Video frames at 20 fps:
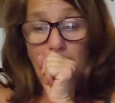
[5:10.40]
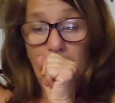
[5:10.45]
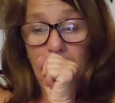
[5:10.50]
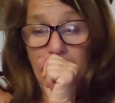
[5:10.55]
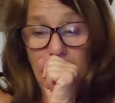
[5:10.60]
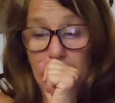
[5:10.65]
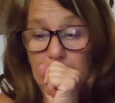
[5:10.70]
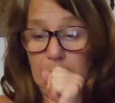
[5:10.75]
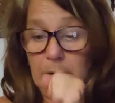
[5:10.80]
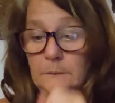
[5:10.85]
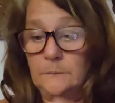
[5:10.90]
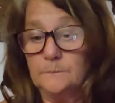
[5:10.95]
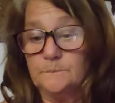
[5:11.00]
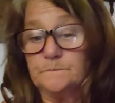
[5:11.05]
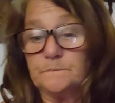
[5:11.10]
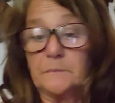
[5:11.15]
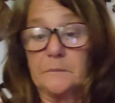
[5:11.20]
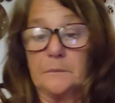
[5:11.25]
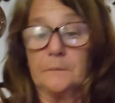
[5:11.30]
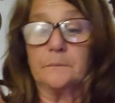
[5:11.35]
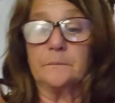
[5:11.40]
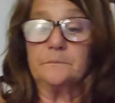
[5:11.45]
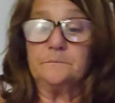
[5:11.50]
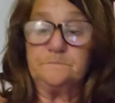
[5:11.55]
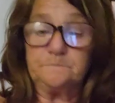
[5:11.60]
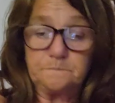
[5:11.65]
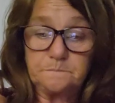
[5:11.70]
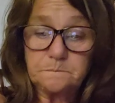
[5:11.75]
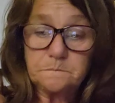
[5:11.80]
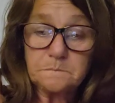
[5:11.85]
that
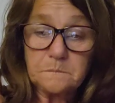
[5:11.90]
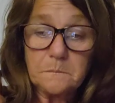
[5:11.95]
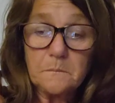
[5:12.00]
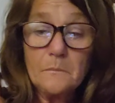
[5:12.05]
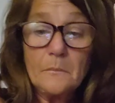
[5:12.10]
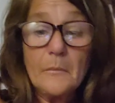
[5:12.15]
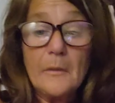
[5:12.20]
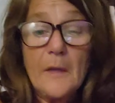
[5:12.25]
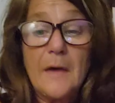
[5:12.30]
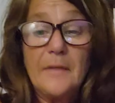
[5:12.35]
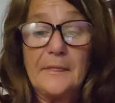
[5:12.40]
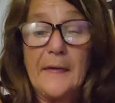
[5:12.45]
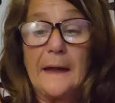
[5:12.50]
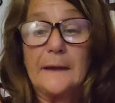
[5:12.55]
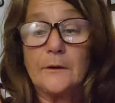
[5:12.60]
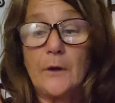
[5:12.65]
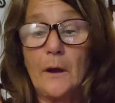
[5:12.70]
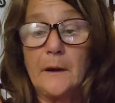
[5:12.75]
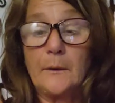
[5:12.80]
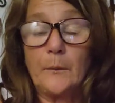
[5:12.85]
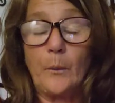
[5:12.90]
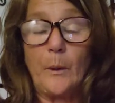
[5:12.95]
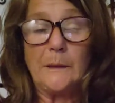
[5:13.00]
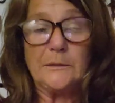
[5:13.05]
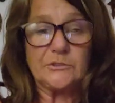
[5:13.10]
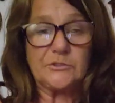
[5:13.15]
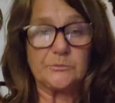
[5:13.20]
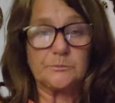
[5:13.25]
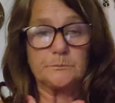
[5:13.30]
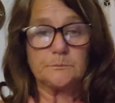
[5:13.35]
night at
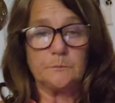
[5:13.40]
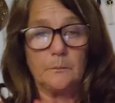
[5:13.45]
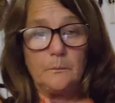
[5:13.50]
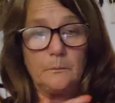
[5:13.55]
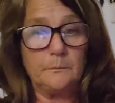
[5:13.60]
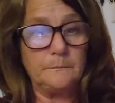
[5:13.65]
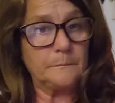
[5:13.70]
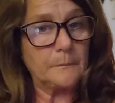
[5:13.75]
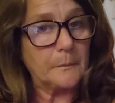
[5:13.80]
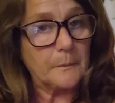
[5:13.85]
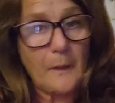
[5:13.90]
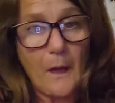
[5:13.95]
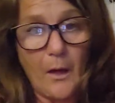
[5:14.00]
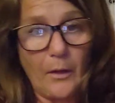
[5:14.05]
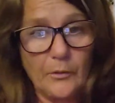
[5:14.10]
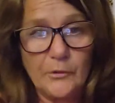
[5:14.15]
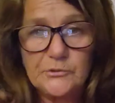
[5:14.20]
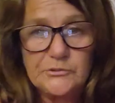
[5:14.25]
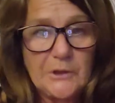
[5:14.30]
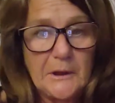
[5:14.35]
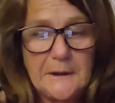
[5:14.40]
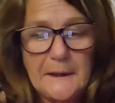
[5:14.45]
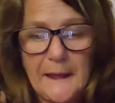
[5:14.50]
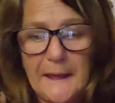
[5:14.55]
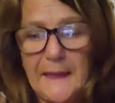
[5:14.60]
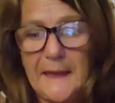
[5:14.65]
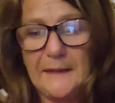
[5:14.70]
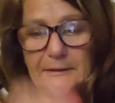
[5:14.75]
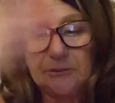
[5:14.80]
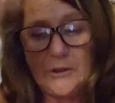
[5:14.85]
once, all of a sudden
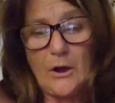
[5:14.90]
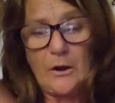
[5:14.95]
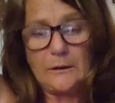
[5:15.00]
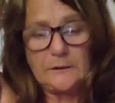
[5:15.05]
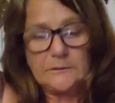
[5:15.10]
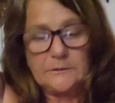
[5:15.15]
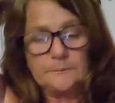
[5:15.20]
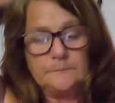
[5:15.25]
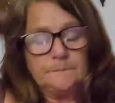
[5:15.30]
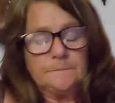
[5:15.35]
I can't talk.